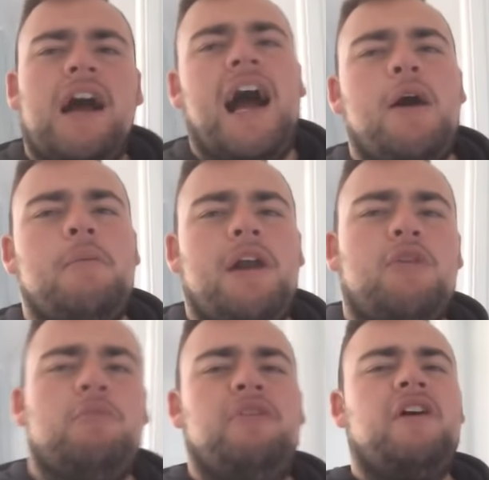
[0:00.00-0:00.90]
I will man
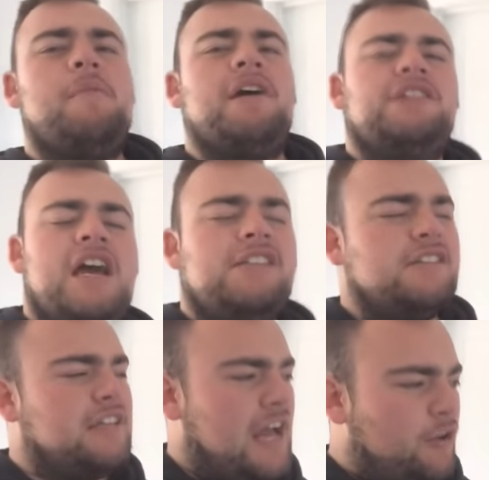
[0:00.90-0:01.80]
up and puff out my chest
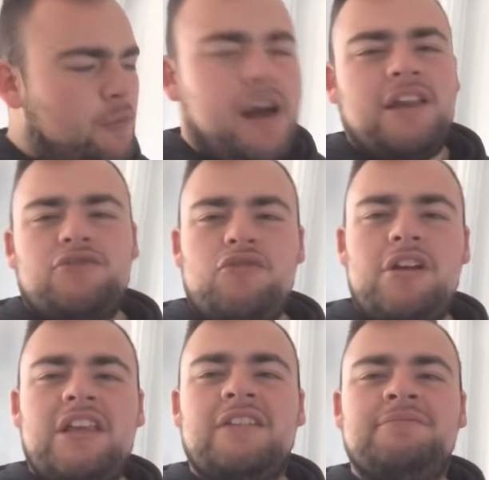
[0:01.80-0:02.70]
and say, I don't mind, it's
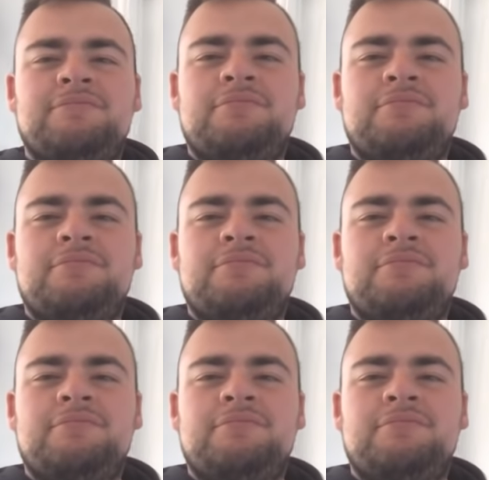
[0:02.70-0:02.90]
raining.